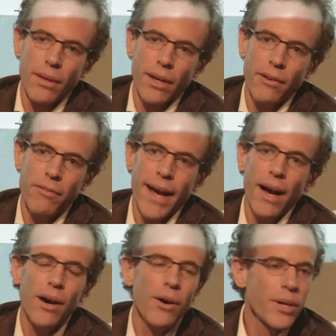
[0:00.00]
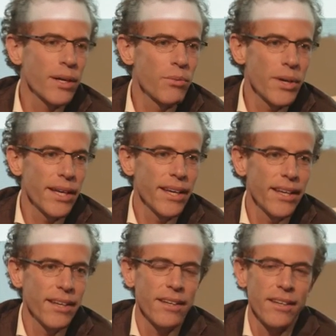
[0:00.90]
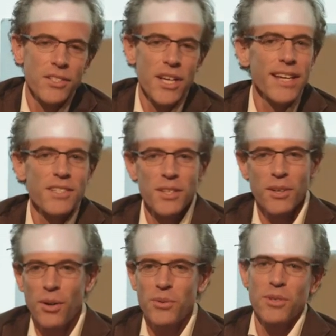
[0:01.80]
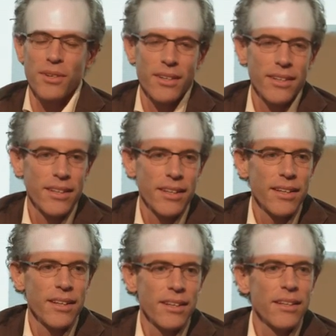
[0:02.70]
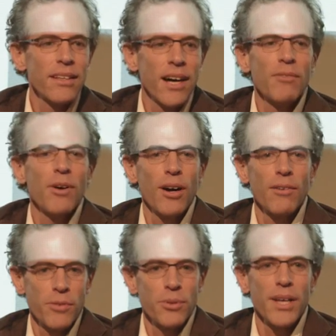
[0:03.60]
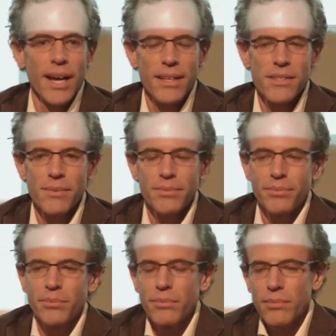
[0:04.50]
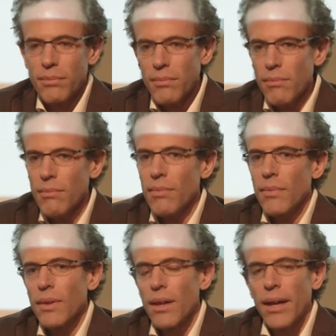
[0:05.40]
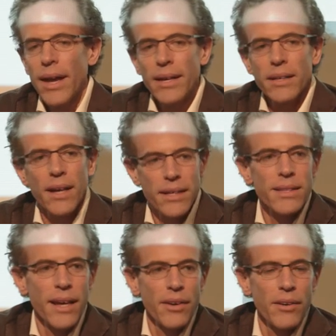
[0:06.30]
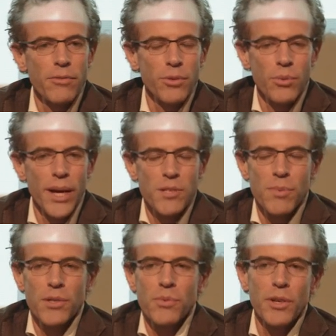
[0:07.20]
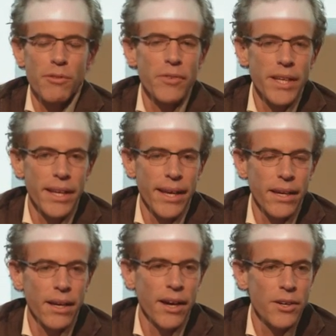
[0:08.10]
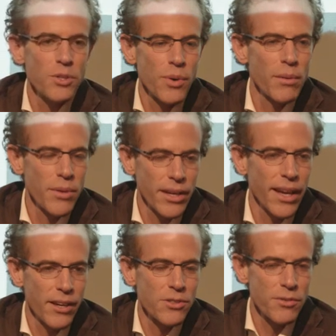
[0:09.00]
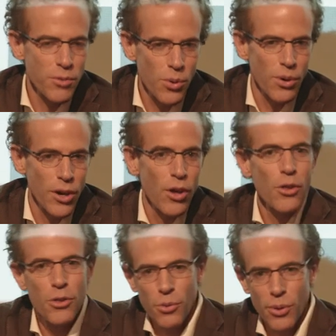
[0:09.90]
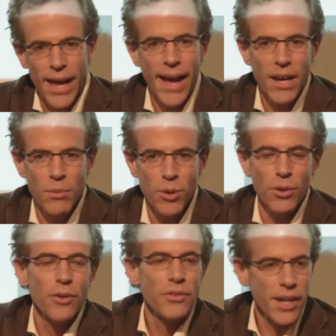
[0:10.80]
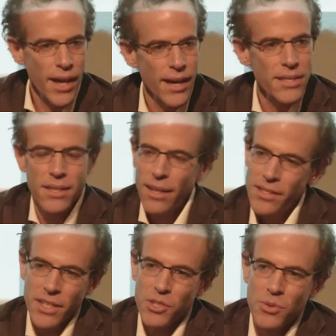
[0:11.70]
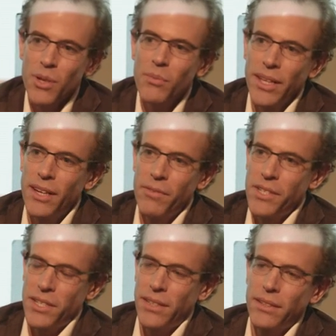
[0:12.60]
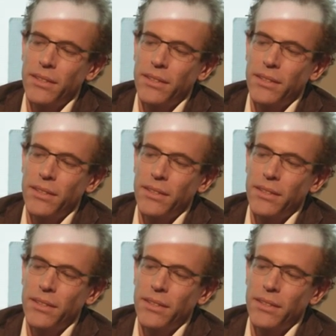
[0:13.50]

of how can we change the culture of our food diets and cut down on food waste. Because when you're feeding 120 million acres of corn through an animal to us, it's extremely inefficient.